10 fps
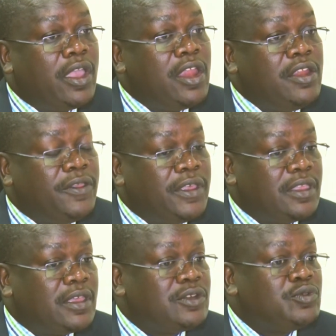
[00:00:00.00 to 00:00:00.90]

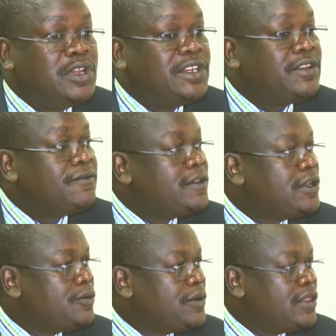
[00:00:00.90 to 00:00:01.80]
anything that will
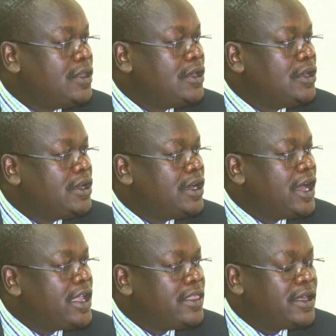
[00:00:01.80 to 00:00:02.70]
interfere with
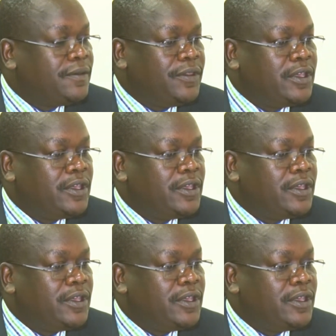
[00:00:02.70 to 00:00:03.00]
either